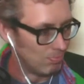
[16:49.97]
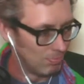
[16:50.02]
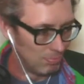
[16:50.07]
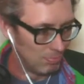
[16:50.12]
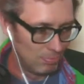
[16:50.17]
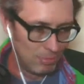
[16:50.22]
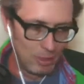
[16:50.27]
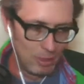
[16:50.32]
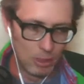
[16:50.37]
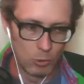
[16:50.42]

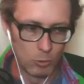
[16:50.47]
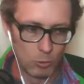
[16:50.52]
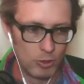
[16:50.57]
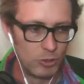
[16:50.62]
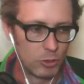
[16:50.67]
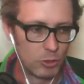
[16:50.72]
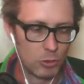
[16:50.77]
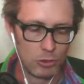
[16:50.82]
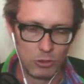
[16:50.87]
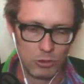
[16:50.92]

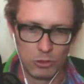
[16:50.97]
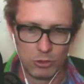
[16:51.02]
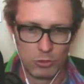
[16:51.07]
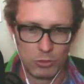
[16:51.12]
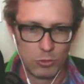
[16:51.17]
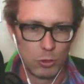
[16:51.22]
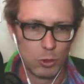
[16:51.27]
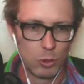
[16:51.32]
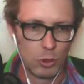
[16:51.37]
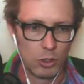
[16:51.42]
resources
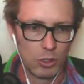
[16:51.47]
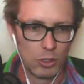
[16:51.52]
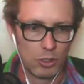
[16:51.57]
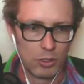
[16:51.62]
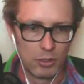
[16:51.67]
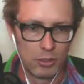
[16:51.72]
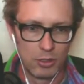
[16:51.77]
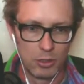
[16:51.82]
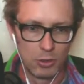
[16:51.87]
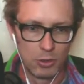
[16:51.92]
for
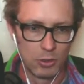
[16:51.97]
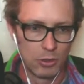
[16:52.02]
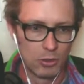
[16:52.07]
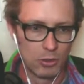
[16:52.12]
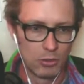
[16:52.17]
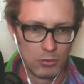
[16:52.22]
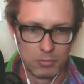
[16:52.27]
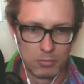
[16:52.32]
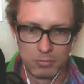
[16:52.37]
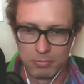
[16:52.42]

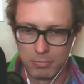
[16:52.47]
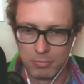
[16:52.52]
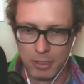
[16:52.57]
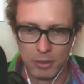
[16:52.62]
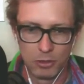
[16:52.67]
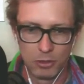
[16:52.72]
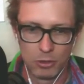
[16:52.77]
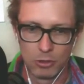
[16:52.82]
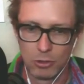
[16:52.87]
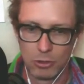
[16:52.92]
your
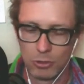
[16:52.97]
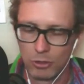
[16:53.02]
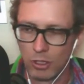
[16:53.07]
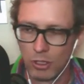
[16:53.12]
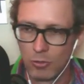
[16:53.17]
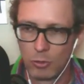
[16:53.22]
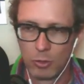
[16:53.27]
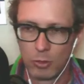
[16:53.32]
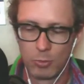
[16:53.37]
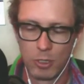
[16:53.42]
internal
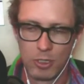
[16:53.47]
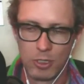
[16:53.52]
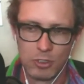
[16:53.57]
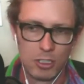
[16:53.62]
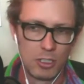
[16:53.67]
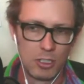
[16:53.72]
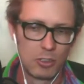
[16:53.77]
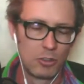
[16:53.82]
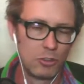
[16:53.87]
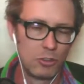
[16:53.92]
software
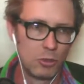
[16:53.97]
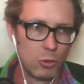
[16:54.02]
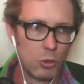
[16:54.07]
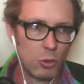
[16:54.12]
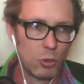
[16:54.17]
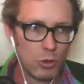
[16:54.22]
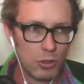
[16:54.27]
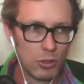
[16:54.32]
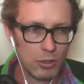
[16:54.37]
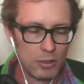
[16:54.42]
projects,
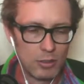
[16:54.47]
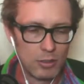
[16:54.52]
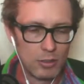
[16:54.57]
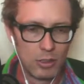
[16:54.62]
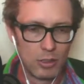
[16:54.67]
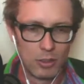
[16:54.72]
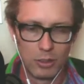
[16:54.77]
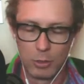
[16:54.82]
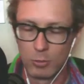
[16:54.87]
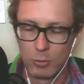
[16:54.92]
or
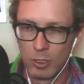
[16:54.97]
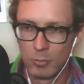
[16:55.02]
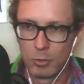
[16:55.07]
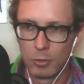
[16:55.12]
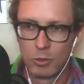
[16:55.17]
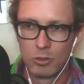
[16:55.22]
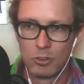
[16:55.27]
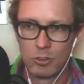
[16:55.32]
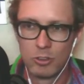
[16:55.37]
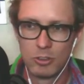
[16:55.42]
are you the right
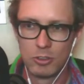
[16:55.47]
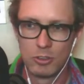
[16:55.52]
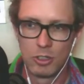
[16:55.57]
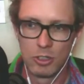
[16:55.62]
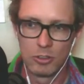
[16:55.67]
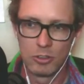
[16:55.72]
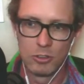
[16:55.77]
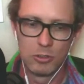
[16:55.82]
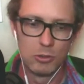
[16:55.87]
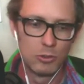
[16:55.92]
person to
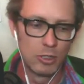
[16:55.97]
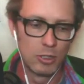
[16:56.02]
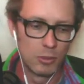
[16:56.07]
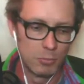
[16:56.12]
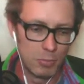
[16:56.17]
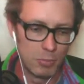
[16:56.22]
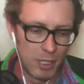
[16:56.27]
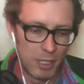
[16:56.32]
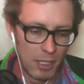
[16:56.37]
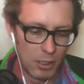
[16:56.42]
talk to
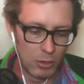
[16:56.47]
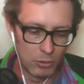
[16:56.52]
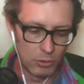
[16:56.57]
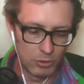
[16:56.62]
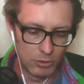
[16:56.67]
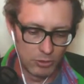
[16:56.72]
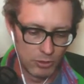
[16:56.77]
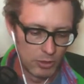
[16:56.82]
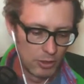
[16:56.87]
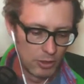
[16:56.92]

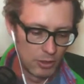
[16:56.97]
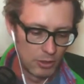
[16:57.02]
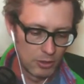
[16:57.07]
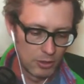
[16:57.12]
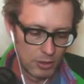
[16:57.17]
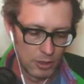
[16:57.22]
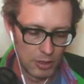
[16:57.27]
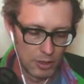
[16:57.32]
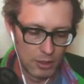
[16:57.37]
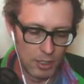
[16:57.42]
about
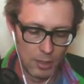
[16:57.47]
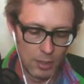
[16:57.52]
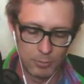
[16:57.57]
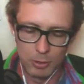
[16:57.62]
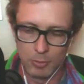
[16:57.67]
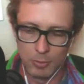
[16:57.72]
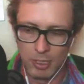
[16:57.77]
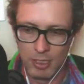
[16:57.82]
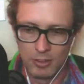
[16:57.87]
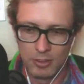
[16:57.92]

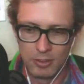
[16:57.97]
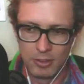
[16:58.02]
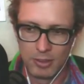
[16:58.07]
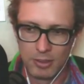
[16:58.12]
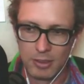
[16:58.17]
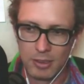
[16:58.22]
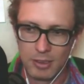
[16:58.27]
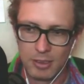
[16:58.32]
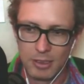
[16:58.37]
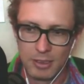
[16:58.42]
optimizing
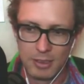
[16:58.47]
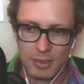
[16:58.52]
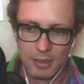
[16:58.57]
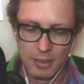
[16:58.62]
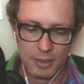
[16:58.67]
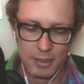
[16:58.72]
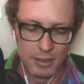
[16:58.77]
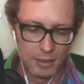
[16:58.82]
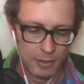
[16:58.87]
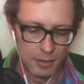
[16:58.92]

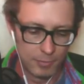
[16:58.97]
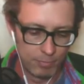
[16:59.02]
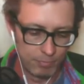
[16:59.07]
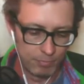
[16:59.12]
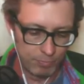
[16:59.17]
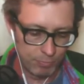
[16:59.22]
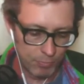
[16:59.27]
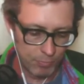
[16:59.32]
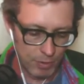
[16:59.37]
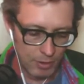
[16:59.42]

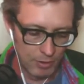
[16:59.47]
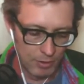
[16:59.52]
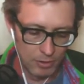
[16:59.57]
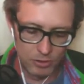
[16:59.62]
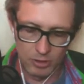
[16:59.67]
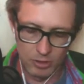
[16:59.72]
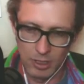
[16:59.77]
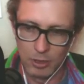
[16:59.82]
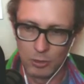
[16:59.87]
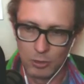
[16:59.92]
the
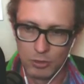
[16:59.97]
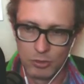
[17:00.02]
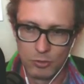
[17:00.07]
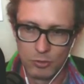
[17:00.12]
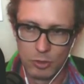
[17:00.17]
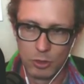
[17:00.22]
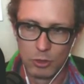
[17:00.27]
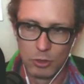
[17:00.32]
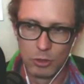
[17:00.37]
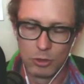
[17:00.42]
sales of
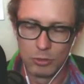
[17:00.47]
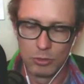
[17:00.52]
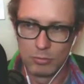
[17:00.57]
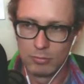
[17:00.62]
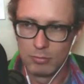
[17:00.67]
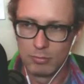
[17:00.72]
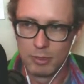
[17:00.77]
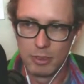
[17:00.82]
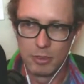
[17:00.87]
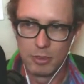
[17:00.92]
your
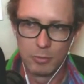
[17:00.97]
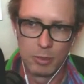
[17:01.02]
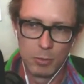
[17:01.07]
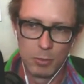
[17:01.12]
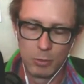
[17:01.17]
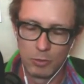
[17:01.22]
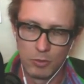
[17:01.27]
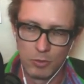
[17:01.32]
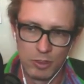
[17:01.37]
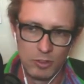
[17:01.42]

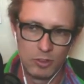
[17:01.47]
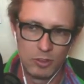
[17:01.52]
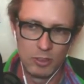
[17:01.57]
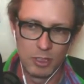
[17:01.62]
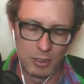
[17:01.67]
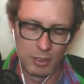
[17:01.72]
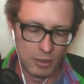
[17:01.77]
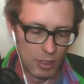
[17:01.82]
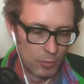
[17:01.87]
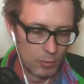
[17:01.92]
public facing
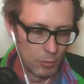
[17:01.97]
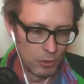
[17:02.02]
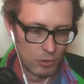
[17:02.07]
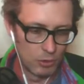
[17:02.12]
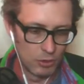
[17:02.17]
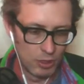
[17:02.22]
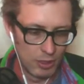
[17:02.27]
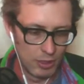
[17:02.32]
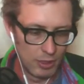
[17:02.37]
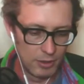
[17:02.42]
e-commerce
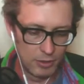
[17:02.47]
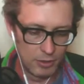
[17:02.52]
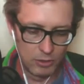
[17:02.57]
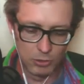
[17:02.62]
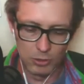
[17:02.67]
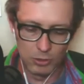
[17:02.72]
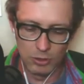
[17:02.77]
site or